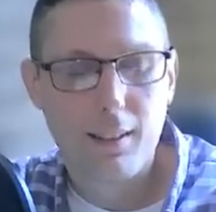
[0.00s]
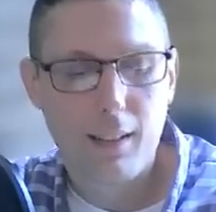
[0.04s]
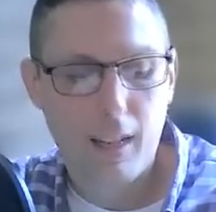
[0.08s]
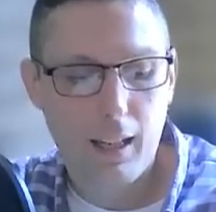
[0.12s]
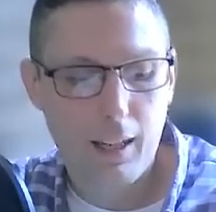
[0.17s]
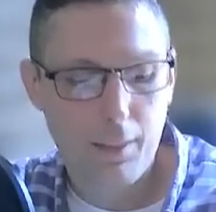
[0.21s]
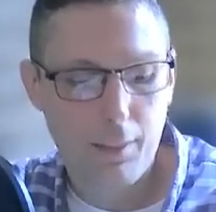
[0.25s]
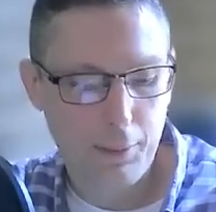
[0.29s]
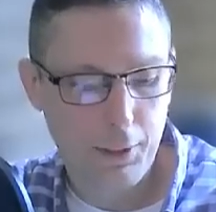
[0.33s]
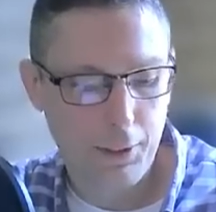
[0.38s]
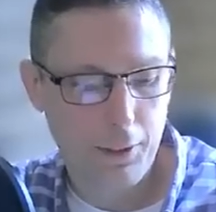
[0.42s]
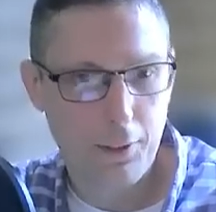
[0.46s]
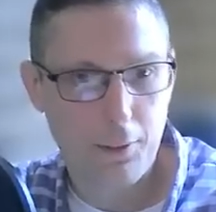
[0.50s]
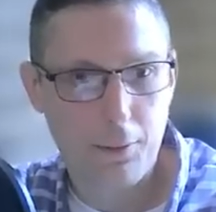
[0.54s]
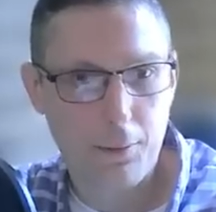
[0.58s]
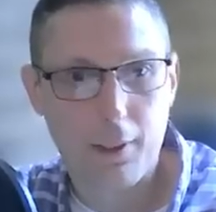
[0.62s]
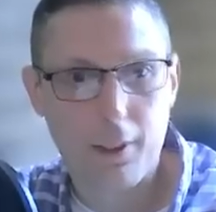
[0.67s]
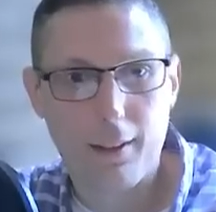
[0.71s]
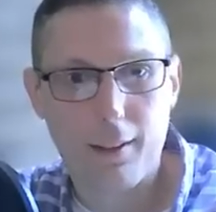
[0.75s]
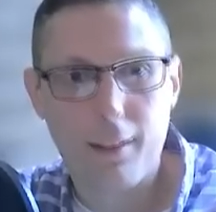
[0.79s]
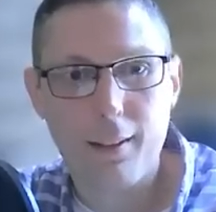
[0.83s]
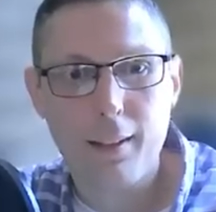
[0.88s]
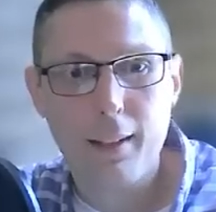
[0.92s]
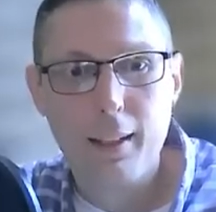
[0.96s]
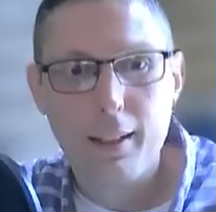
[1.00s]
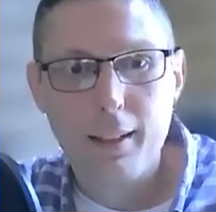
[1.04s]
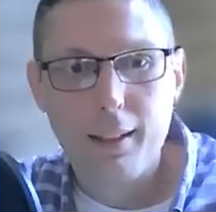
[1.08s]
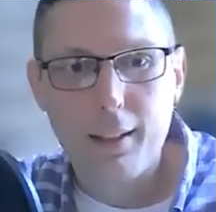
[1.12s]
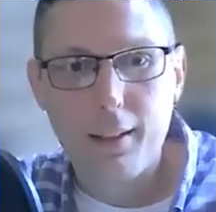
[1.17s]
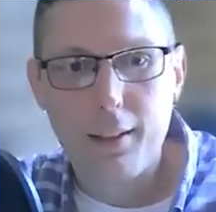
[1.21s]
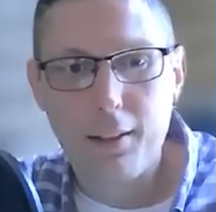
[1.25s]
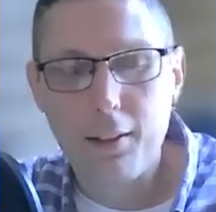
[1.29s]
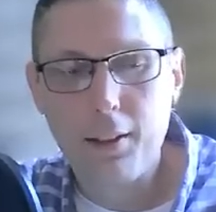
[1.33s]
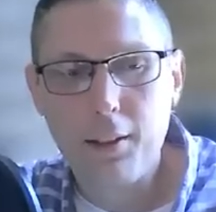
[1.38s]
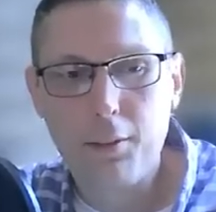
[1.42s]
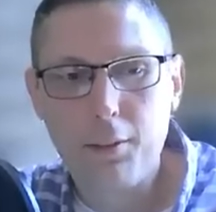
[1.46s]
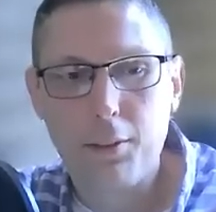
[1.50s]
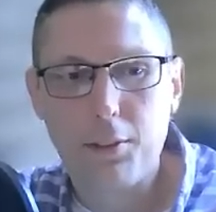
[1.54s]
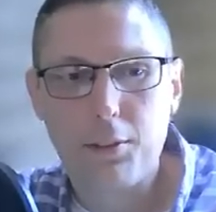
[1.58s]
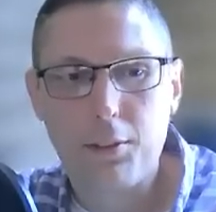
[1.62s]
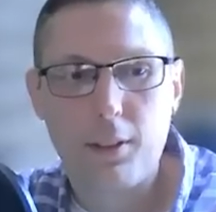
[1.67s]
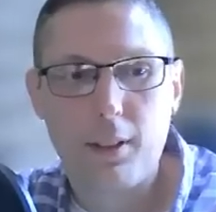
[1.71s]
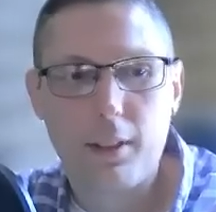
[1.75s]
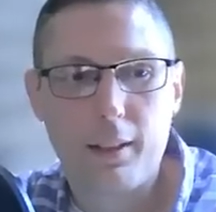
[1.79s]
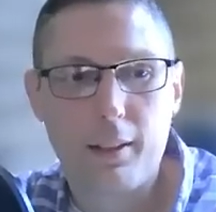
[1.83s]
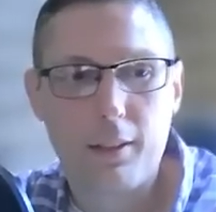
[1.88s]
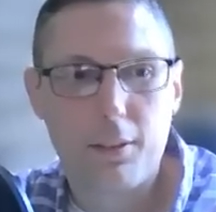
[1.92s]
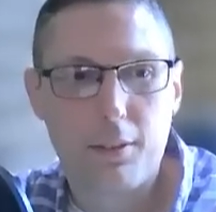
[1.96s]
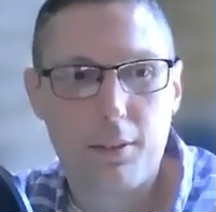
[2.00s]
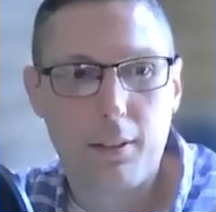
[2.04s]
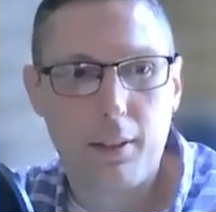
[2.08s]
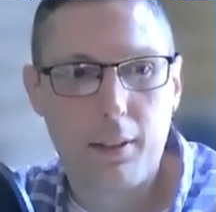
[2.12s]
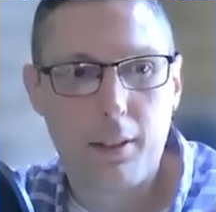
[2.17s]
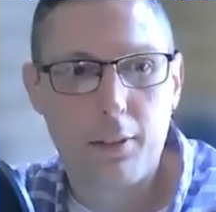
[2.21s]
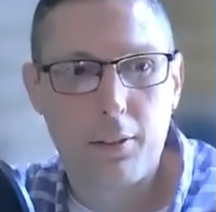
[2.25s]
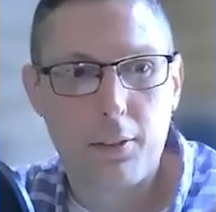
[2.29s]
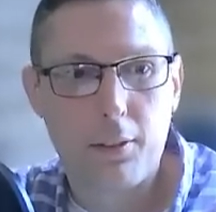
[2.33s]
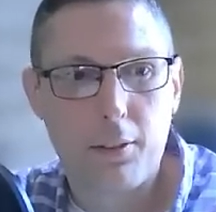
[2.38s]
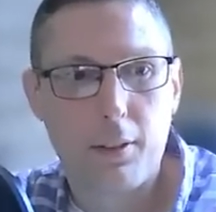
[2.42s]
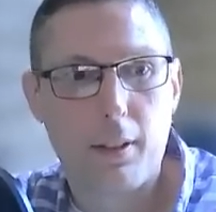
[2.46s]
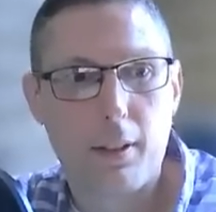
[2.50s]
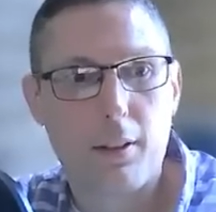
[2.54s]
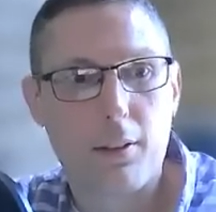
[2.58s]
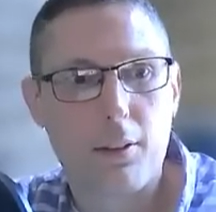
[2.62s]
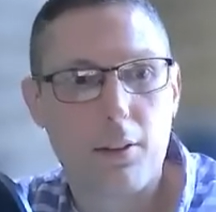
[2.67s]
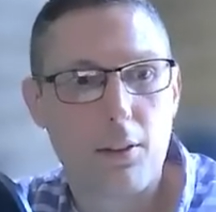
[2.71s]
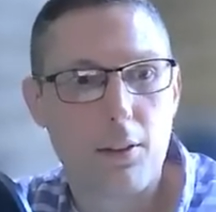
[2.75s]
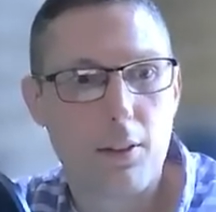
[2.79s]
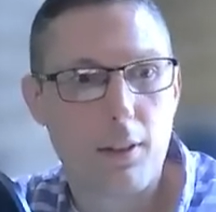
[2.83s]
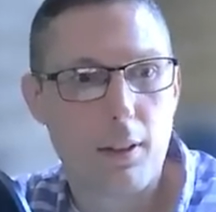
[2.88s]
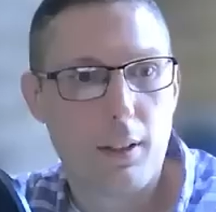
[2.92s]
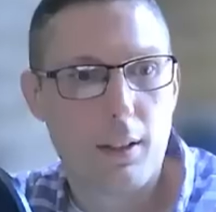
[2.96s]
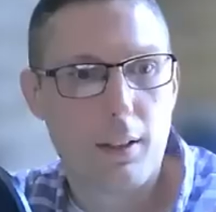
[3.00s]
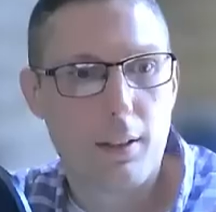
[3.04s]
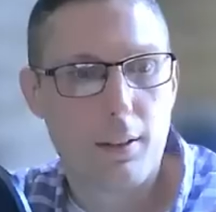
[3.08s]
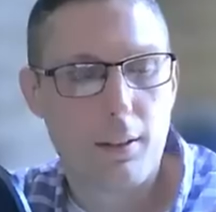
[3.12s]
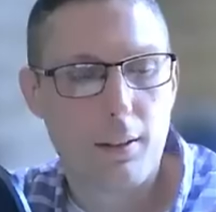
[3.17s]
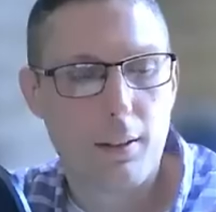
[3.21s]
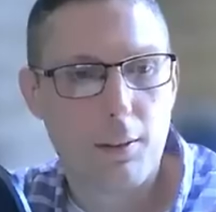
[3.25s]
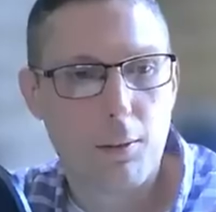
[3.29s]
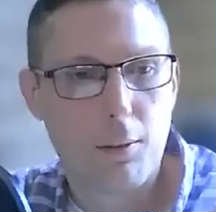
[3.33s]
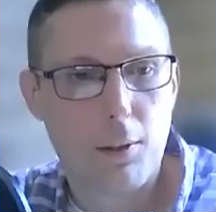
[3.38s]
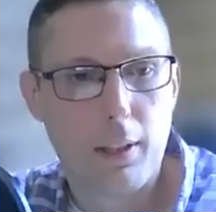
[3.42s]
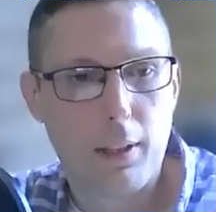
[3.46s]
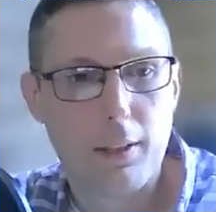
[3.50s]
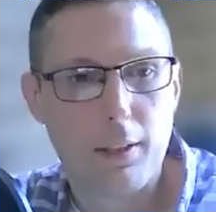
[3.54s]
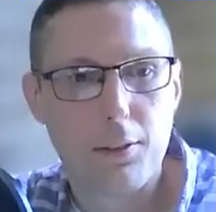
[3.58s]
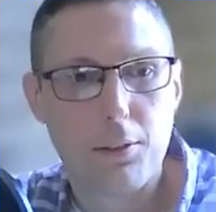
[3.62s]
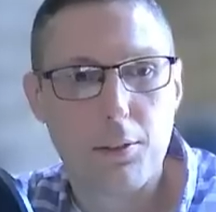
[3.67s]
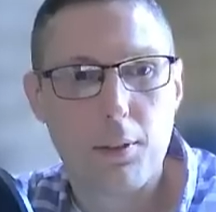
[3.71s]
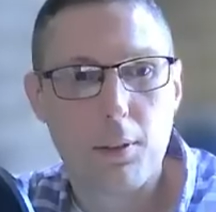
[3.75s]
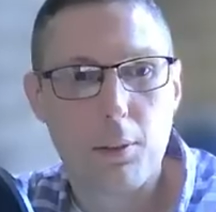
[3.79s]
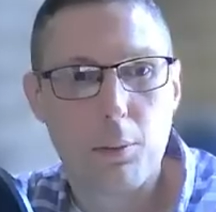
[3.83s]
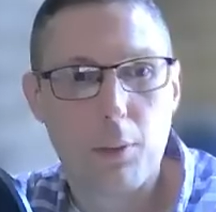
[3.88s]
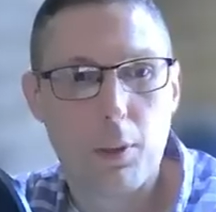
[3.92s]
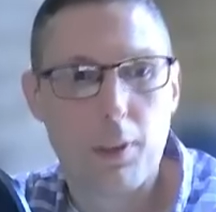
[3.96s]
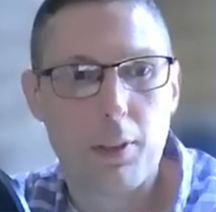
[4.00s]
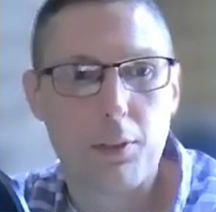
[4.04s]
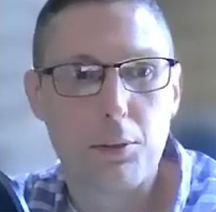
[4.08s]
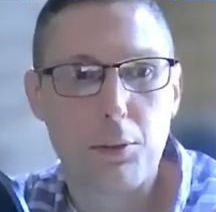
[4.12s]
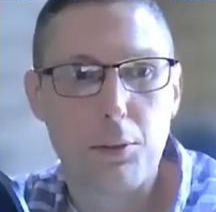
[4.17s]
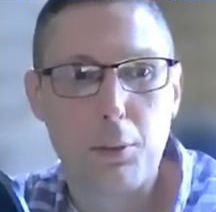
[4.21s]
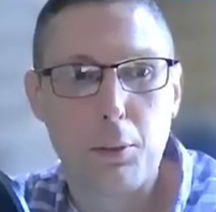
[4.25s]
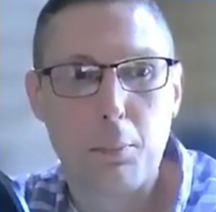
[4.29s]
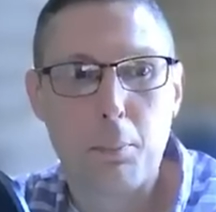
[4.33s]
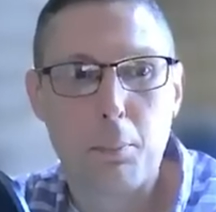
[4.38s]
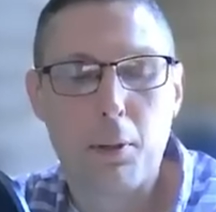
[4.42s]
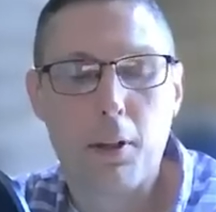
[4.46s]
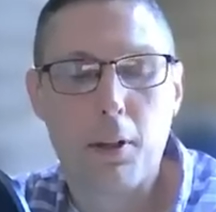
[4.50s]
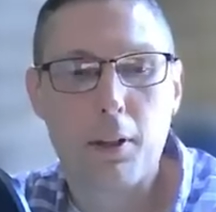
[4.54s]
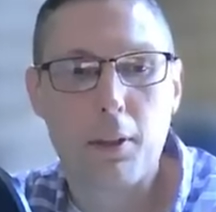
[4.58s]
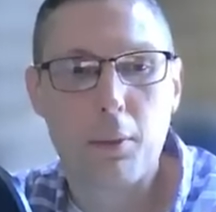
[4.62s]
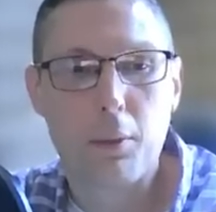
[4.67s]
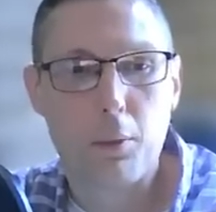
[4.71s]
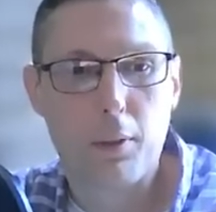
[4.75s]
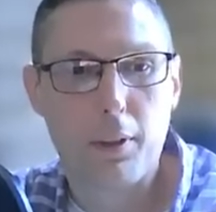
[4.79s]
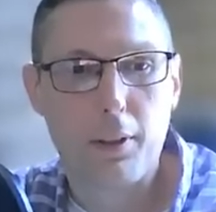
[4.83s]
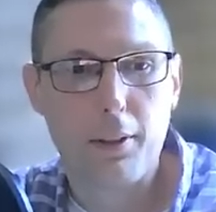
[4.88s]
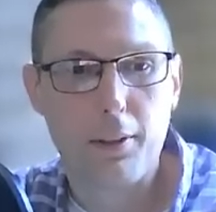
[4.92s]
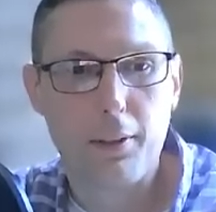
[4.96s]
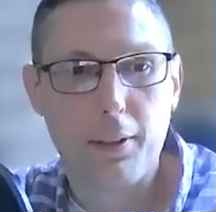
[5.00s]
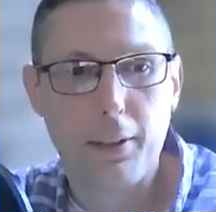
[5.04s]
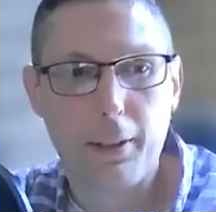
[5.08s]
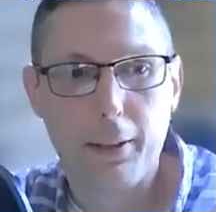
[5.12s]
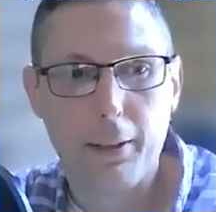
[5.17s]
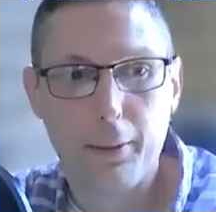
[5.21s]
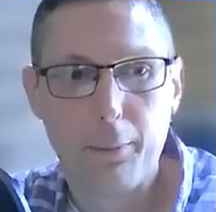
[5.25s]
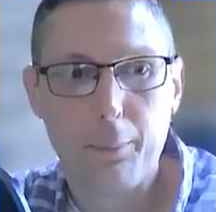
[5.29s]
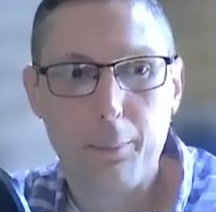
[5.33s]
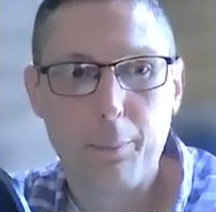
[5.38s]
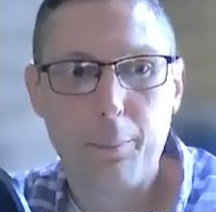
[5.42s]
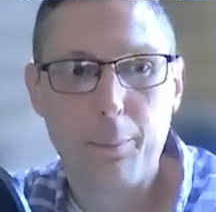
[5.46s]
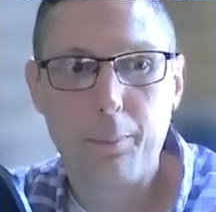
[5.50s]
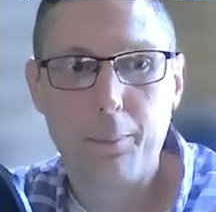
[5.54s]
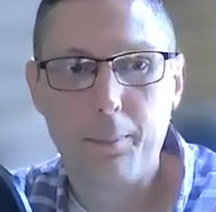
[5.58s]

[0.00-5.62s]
I'm doing well. Can you give us just an introduction on what is Doomberg and what do you do?